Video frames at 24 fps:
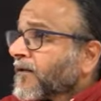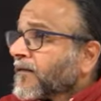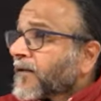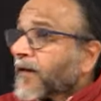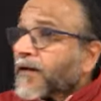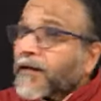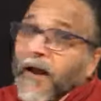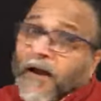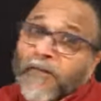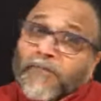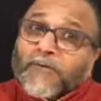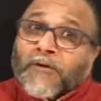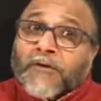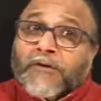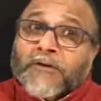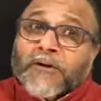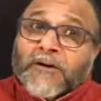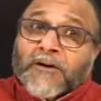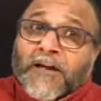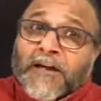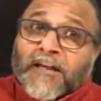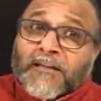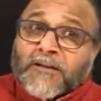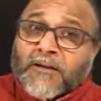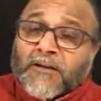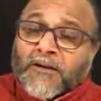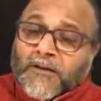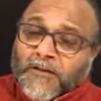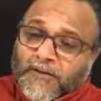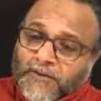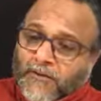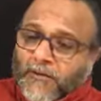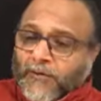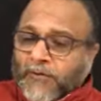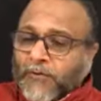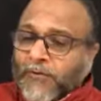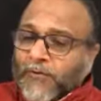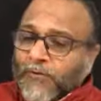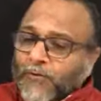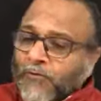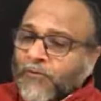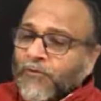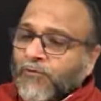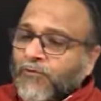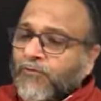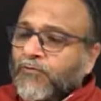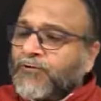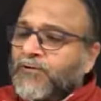That after the death, the
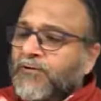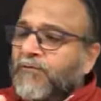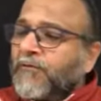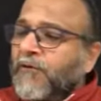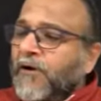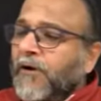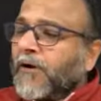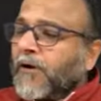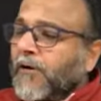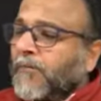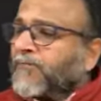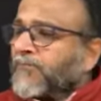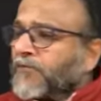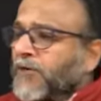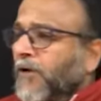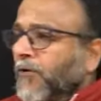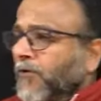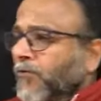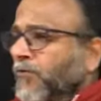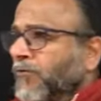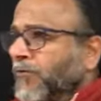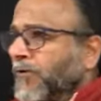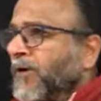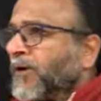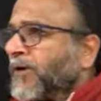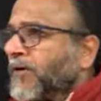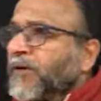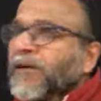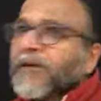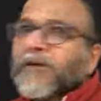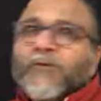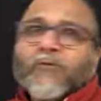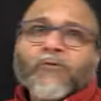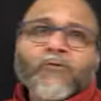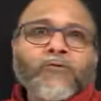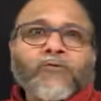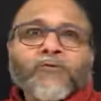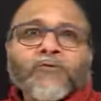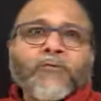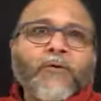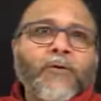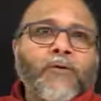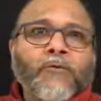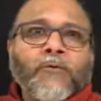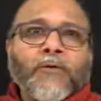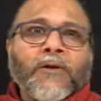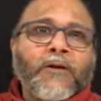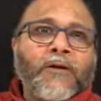uh, jiva comes out and then looks
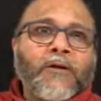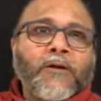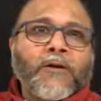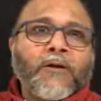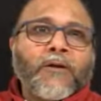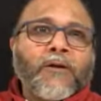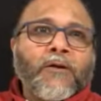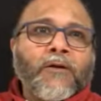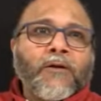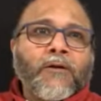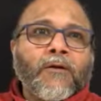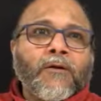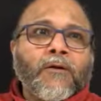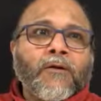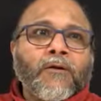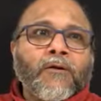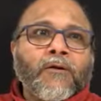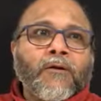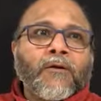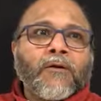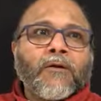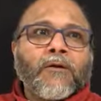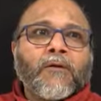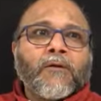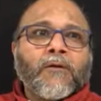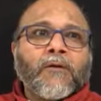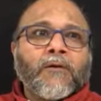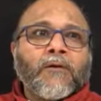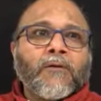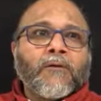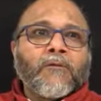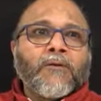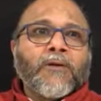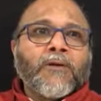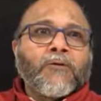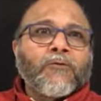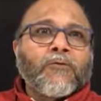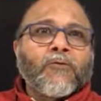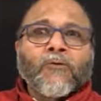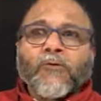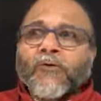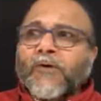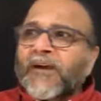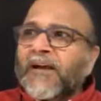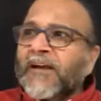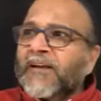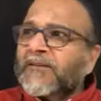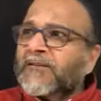for where, where to
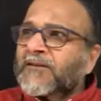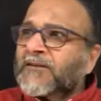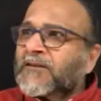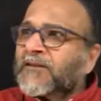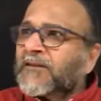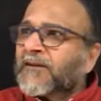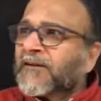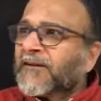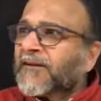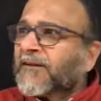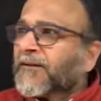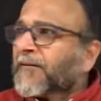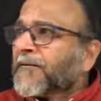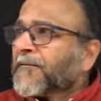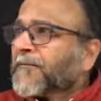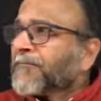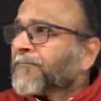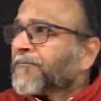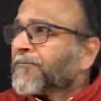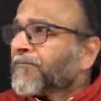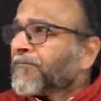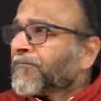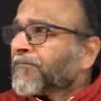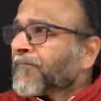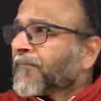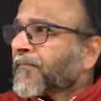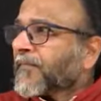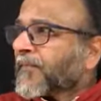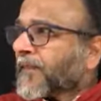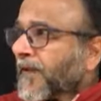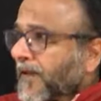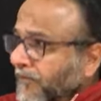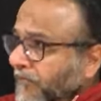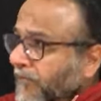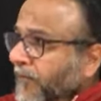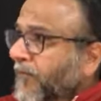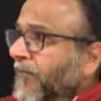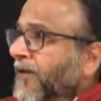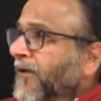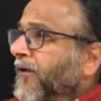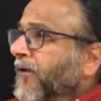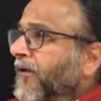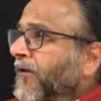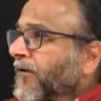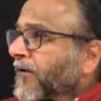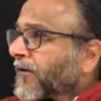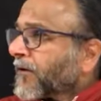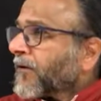go next. That will be
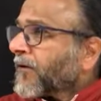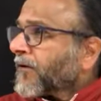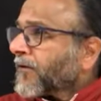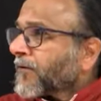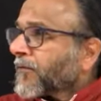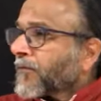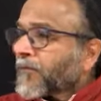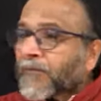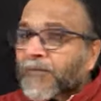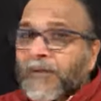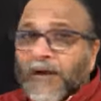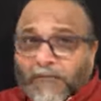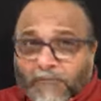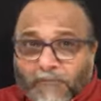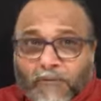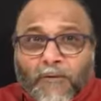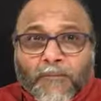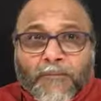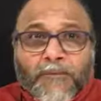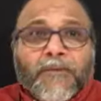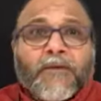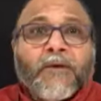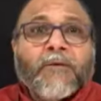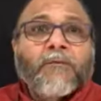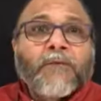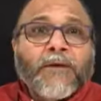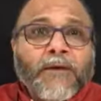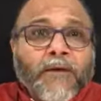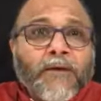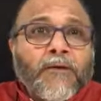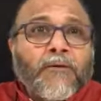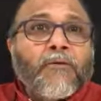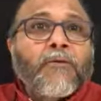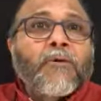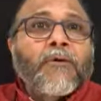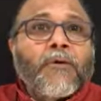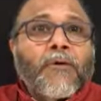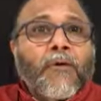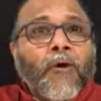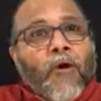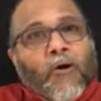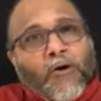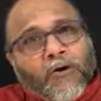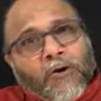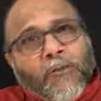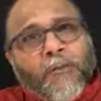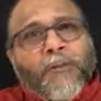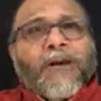your, uh, that will be the way you,
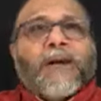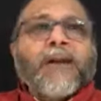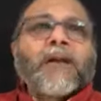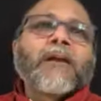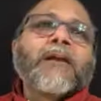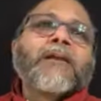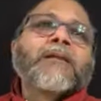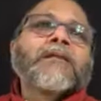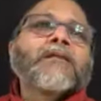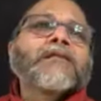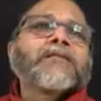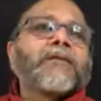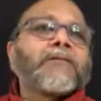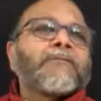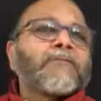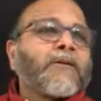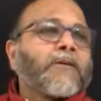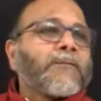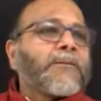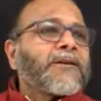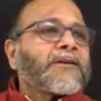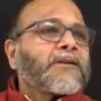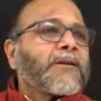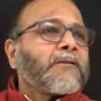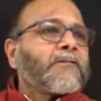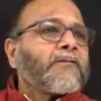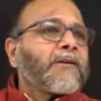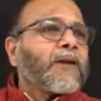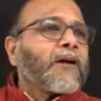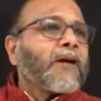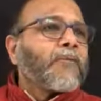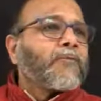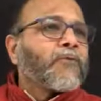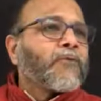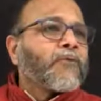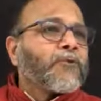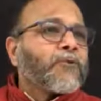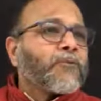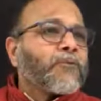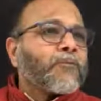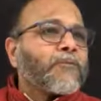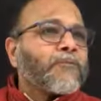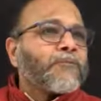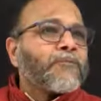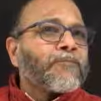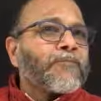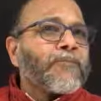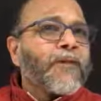automatically this information will come to you.
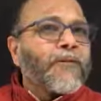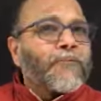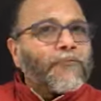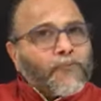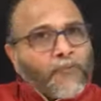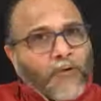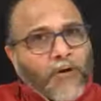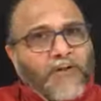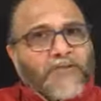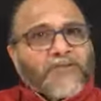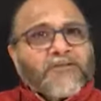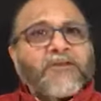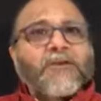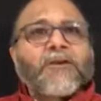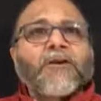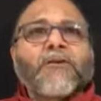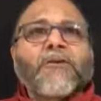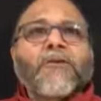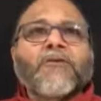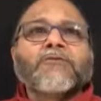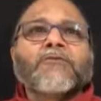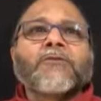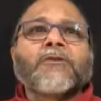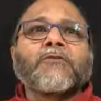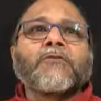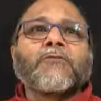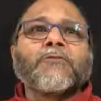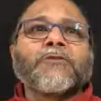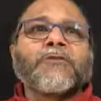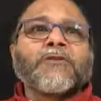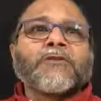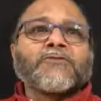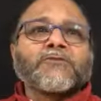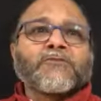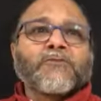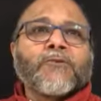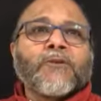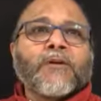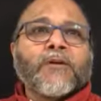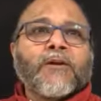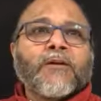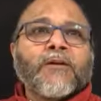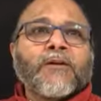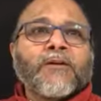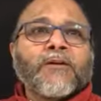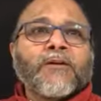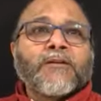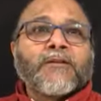If you consider yourself to be the soul,
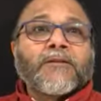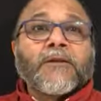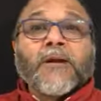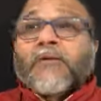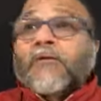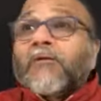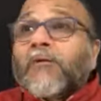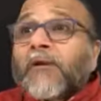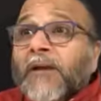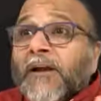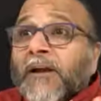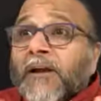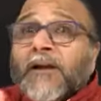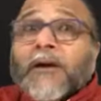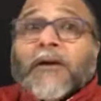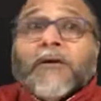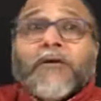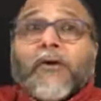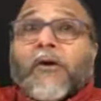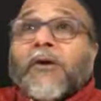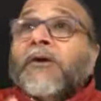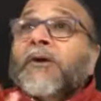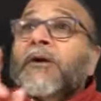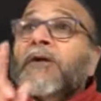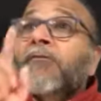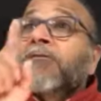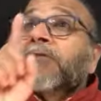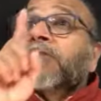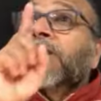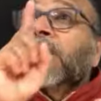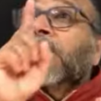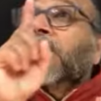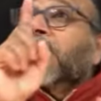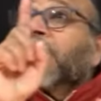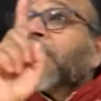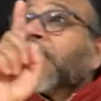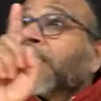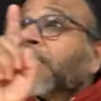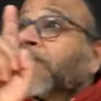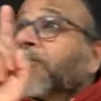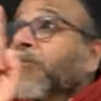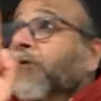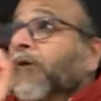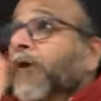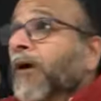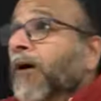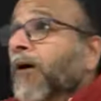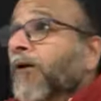then you will get attracted with that light
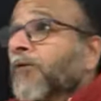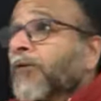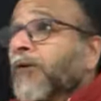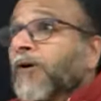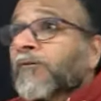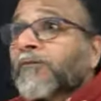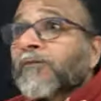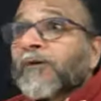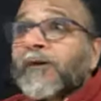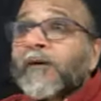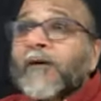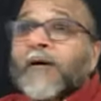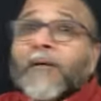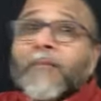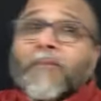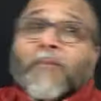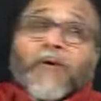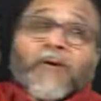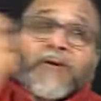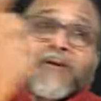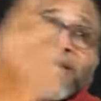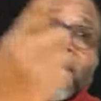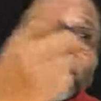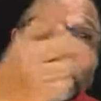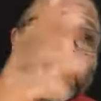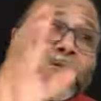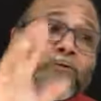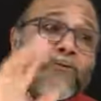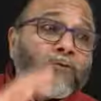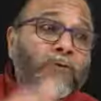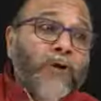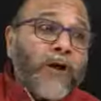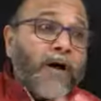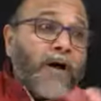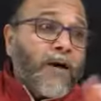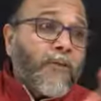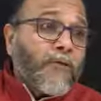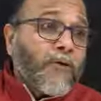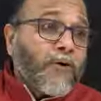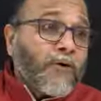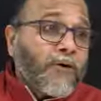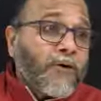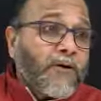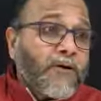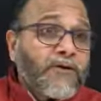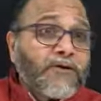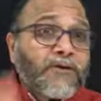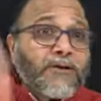going out of and merging into Ram or
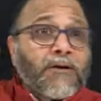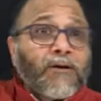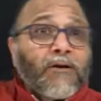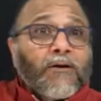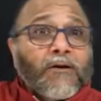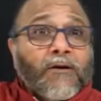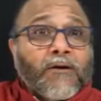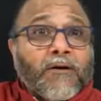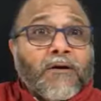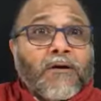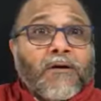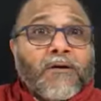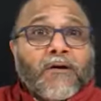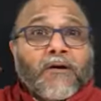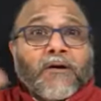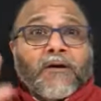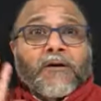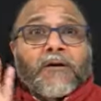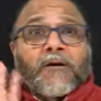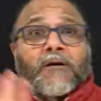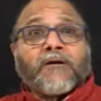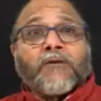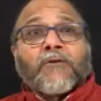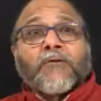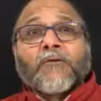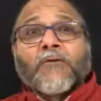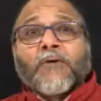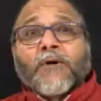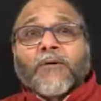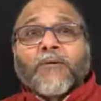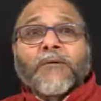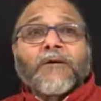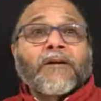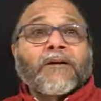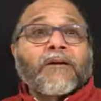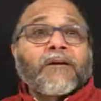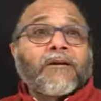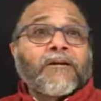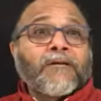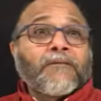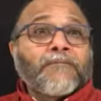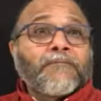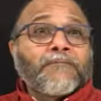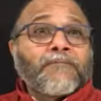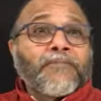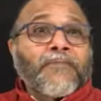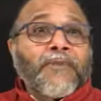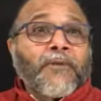Krishna or uh, whoever.
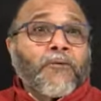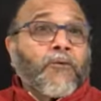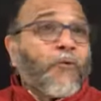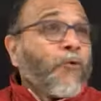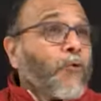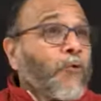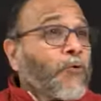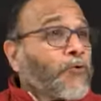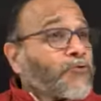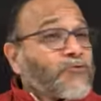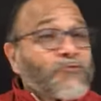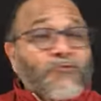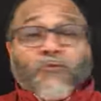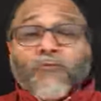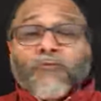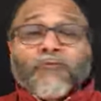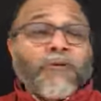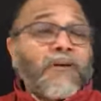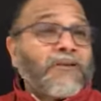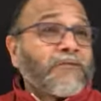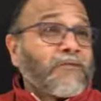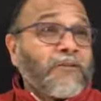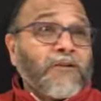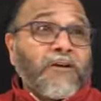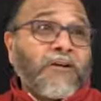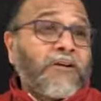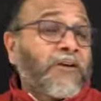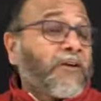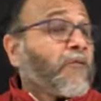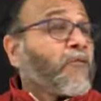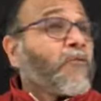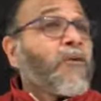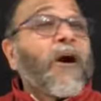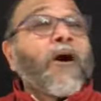Oh, it's so fascinating.